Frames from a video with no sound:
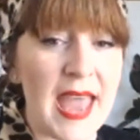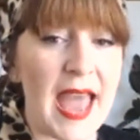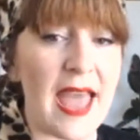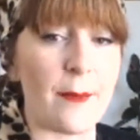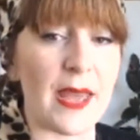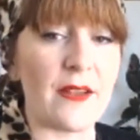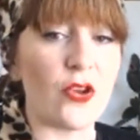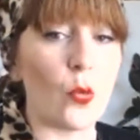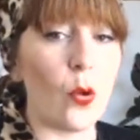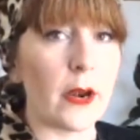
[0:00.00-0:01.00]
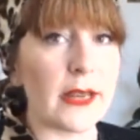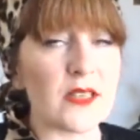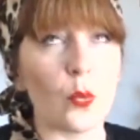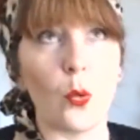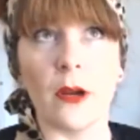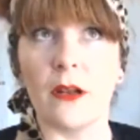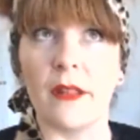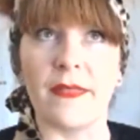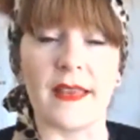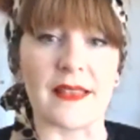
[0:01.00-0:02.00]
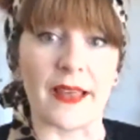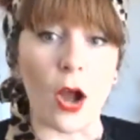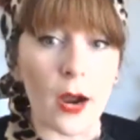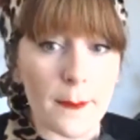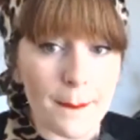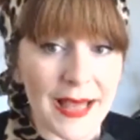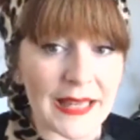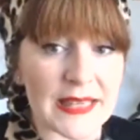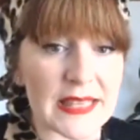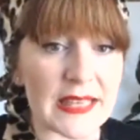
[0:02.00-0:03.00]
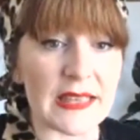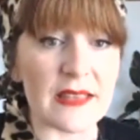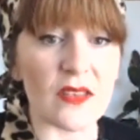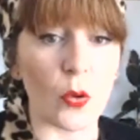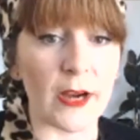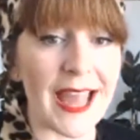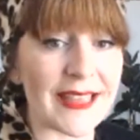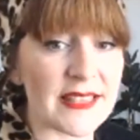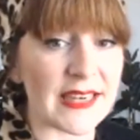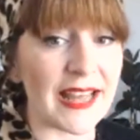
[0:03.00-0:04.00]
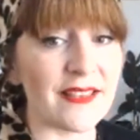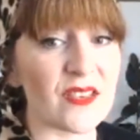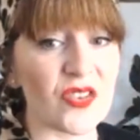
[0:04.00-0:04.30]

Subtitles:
And if you're wanting to work on things like arm balances or headstands,